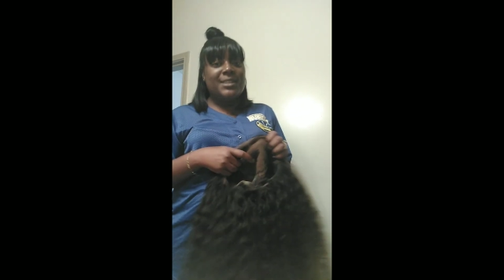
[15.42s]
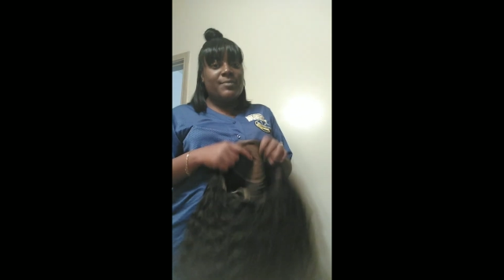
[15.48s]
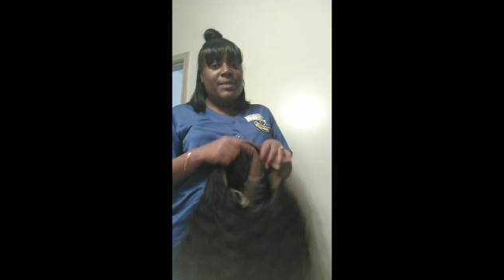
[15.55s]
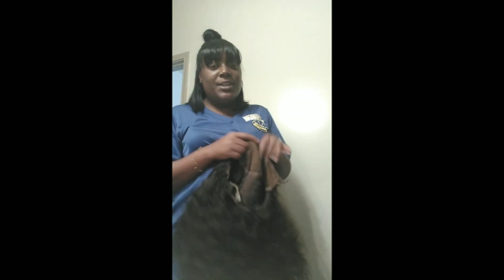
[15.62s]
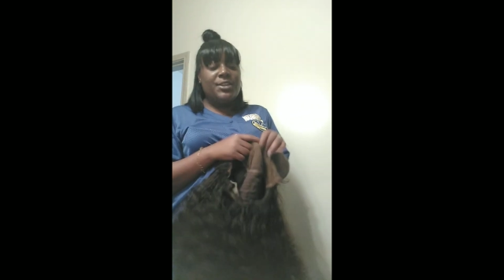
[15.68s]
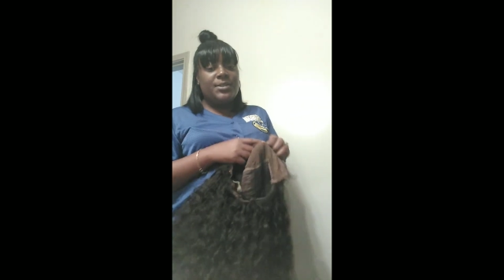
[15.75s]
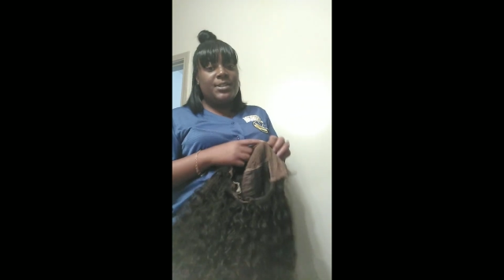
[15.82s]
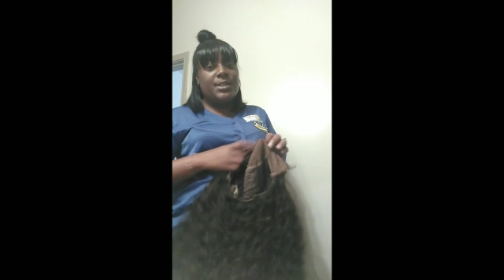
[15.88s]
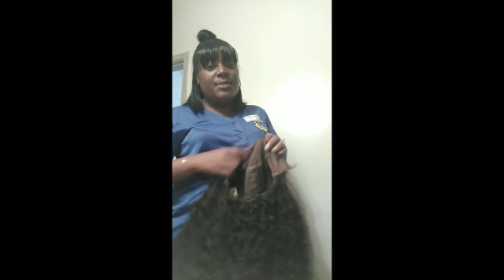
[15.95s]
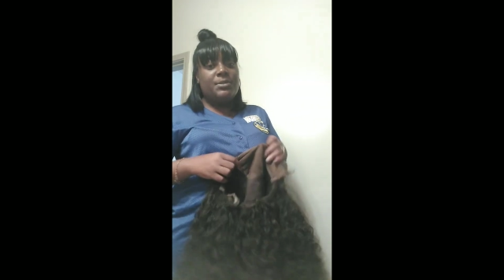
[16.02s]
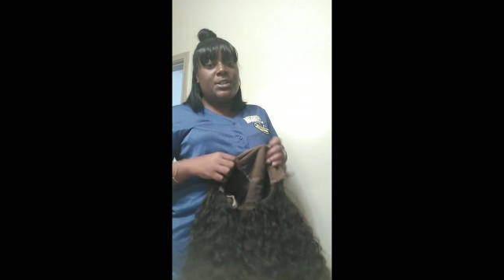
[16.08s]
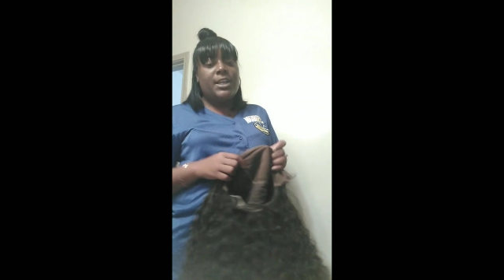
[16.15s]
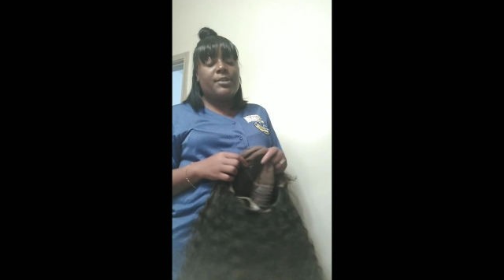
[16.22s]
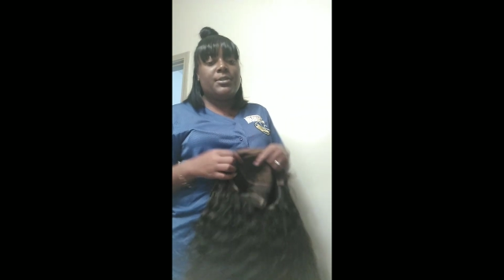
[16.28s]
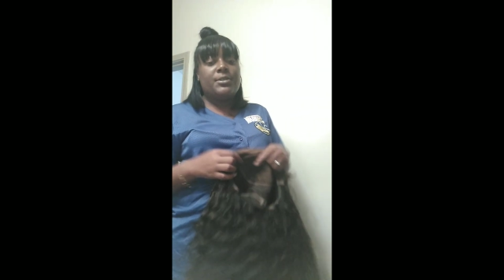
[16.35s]
to my YouTube
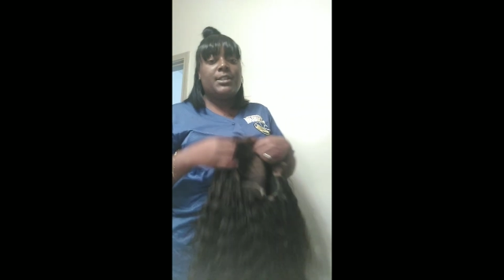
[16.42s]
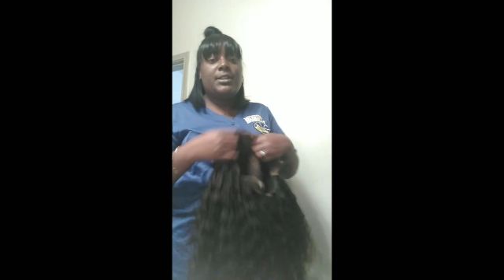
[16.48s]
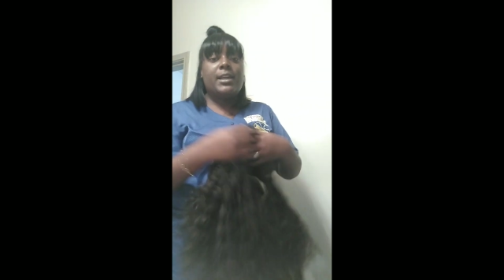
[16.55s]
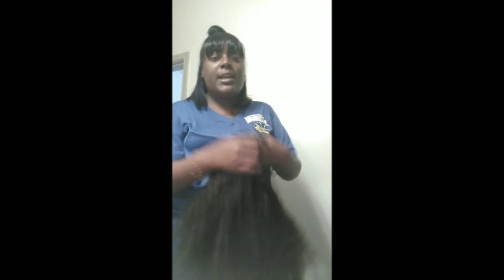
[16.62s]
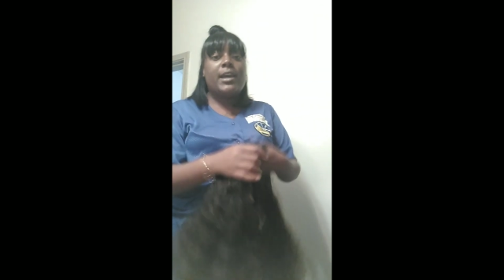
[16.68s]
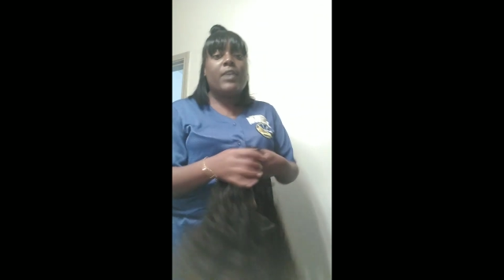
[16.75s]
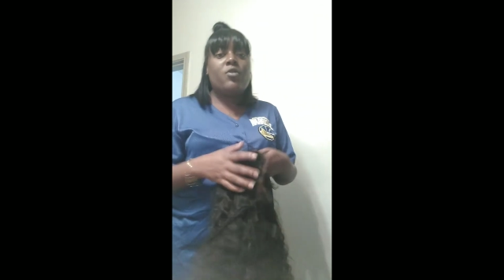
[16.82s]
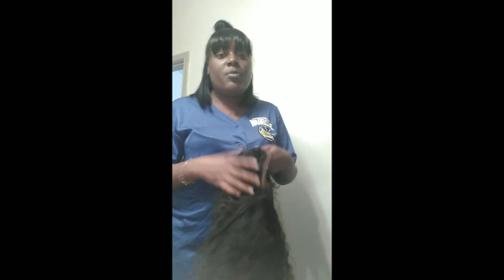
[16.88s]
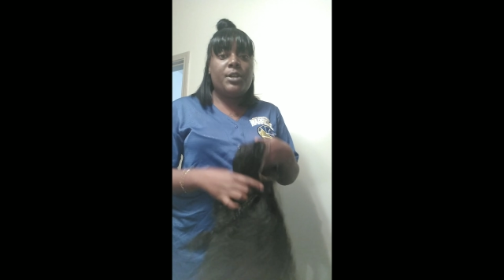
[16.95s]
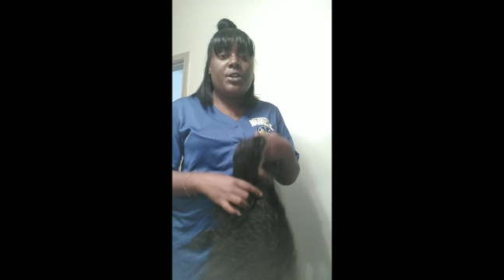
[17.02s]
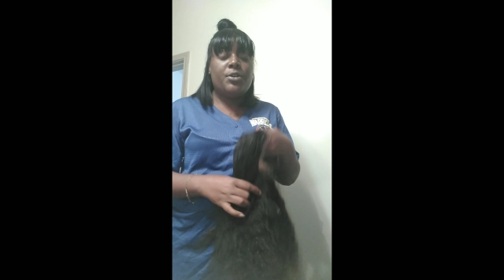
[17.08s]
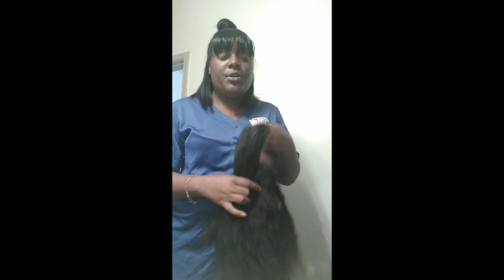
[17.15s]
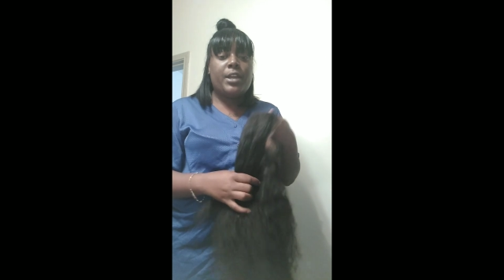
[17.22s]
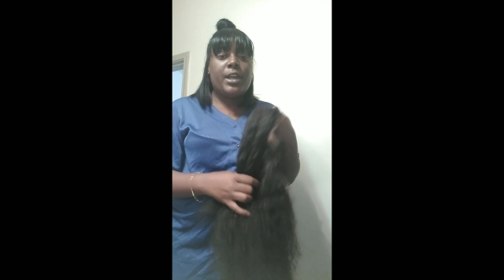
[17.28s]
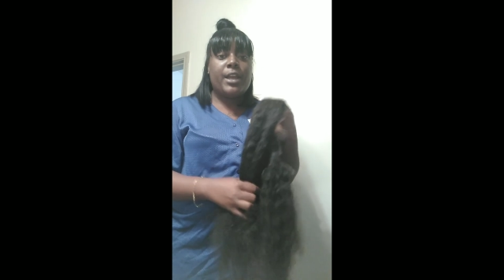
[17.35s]
channel. Today I will be
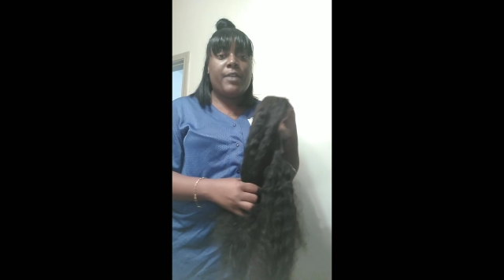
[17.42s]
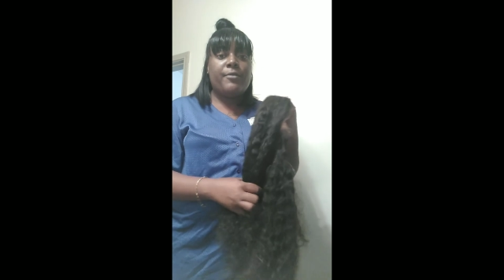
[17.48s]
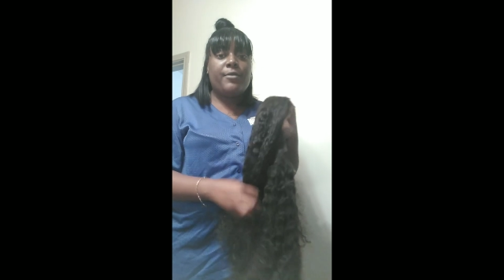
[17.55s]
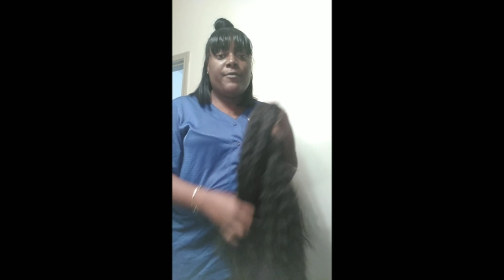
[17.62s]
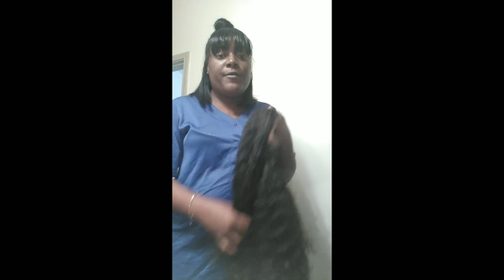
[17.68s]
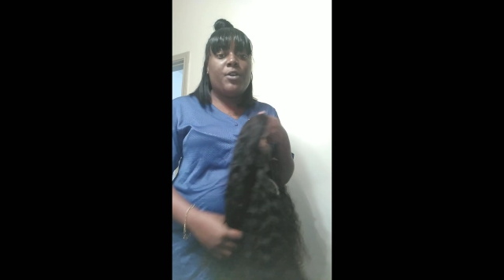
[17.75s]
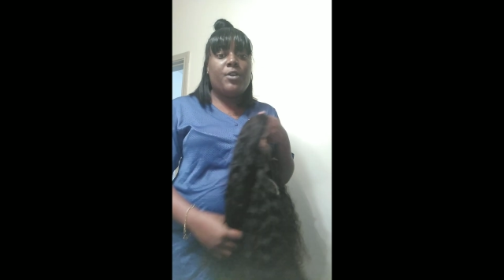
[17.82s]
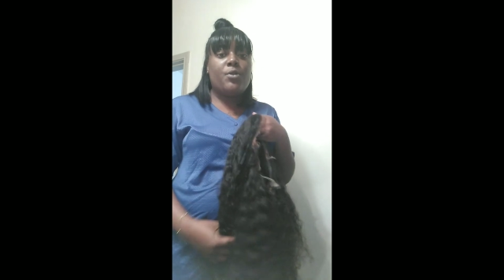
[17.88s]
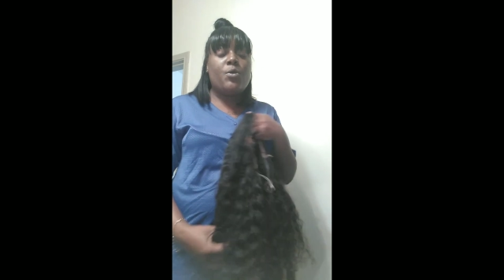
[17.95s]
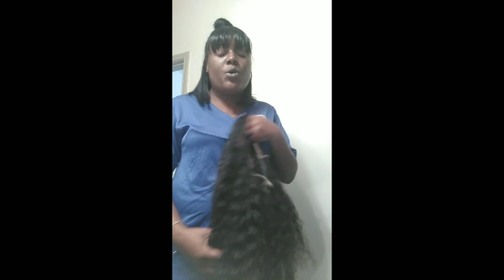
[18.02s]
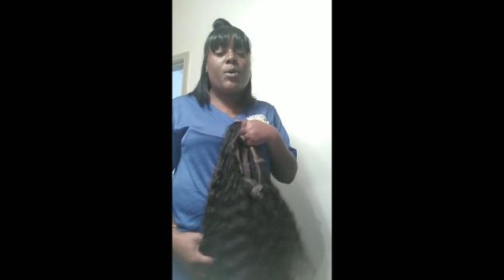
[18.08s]
doing a review